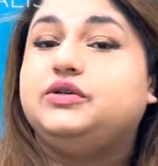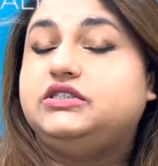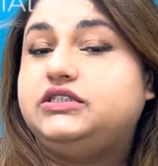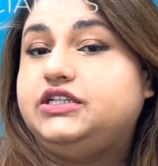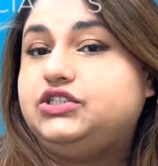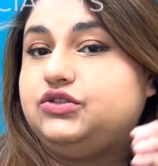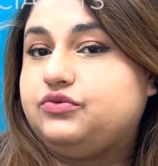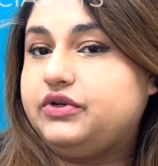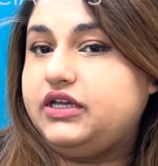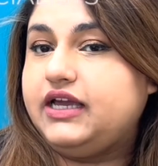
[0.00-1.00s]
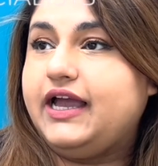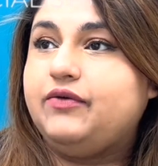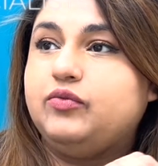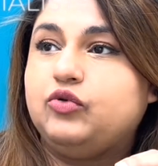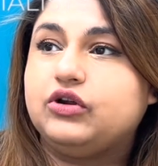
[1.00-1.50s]
in stage 3, I
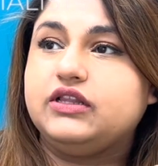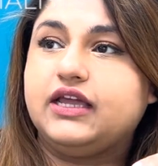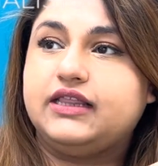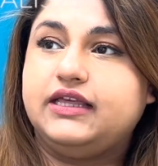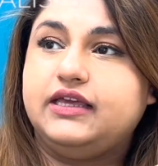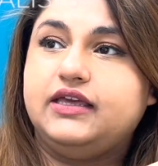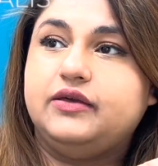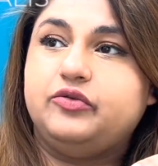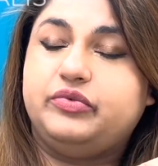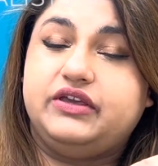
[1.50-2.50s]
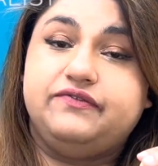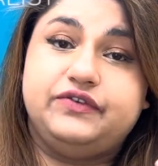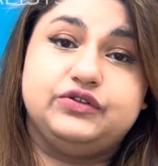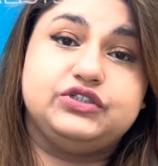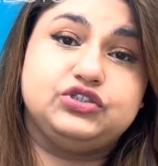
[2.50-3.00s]
would more likely be
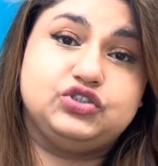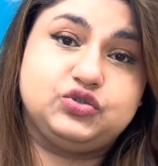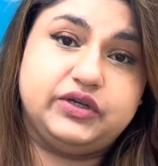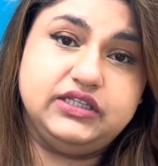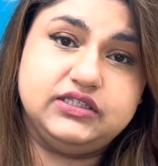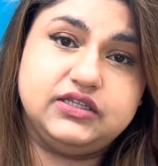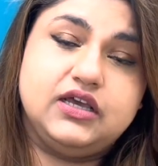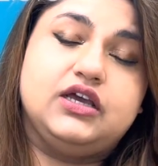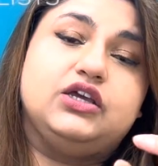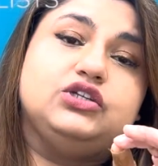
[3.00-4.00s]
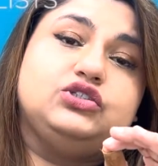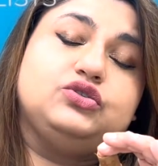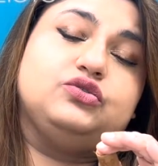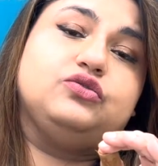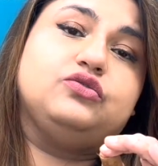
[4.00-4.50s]
fusing joints
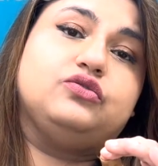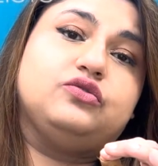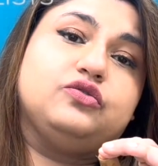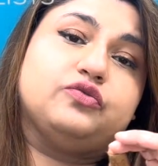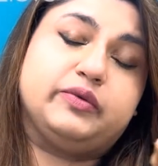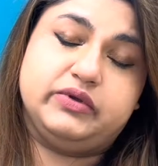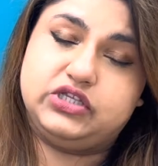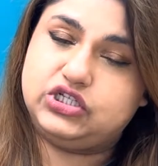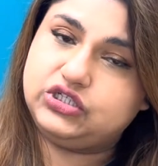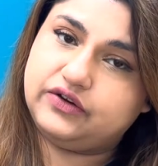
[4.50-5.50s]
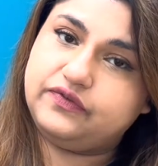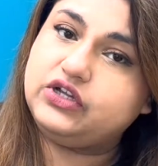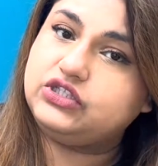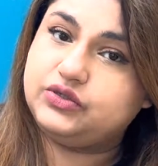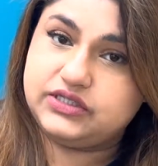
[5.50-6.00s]
to reposition your
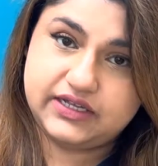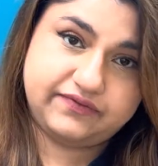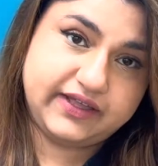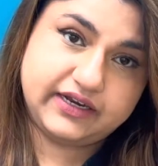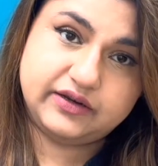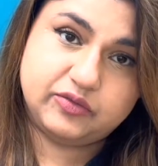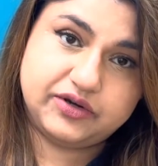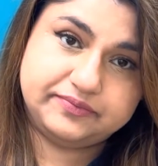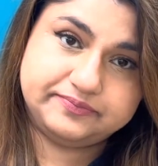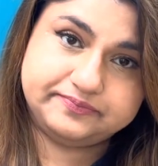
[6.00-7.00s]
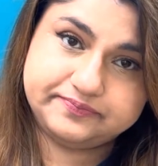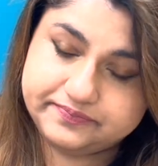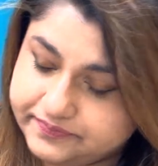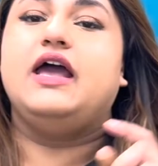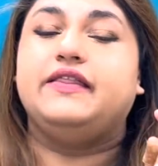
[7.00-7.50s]
foot so it's not flat anymore.
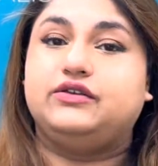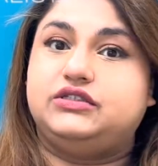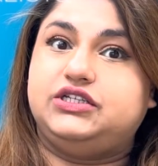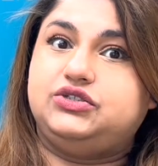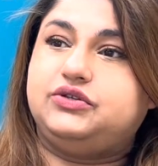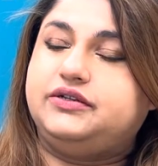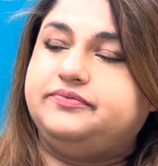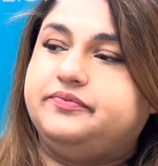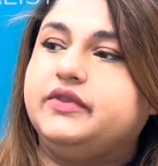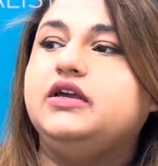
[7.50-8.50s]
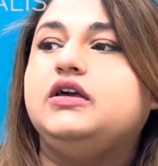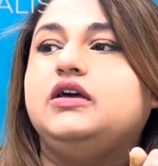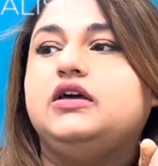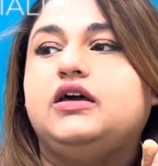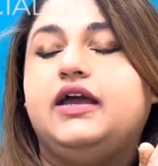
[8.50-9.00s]
And that's stage 3.
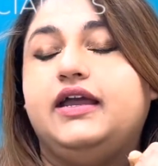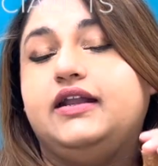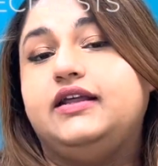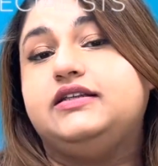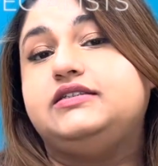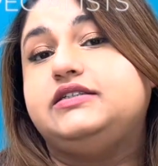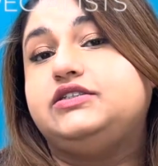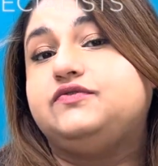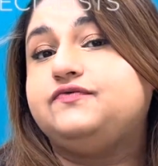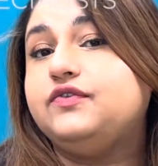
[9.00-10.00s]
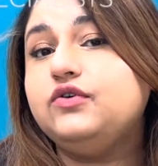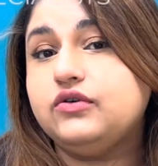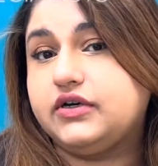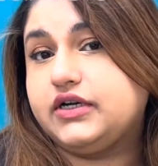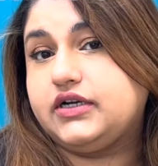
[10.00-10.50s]
And in stage
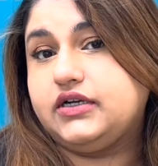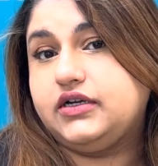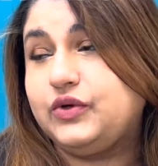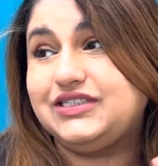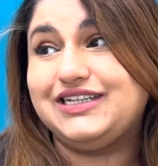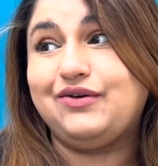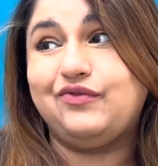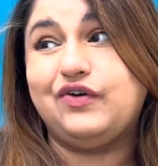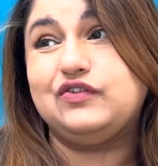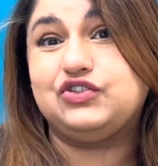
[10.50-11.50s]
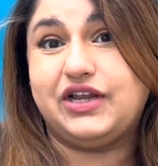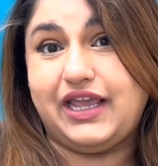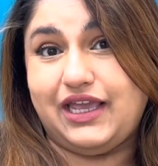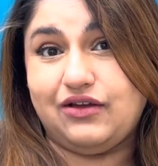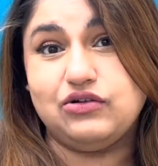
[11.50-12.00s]
4, which now involves your
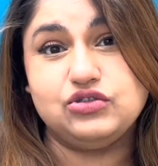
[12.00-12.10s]
ankle